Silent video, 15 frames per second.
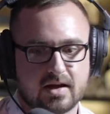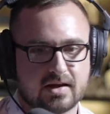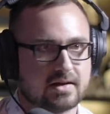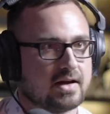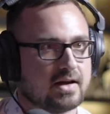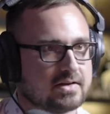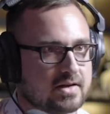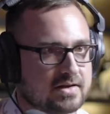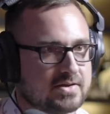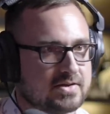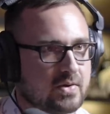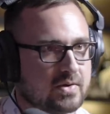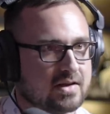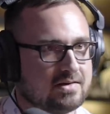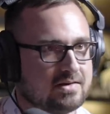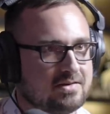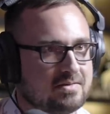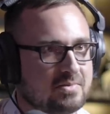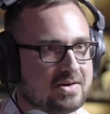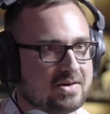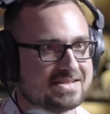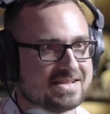a, a, a token,
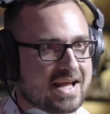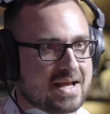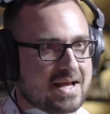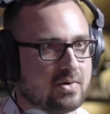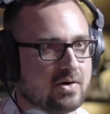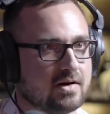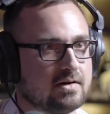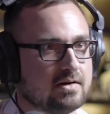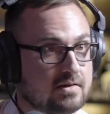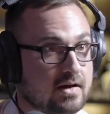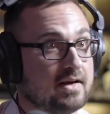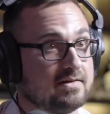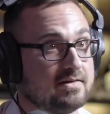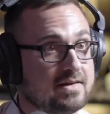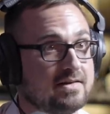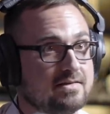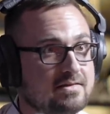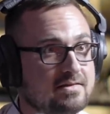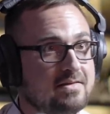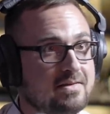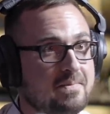put his did name he? on it. Yeah, it did.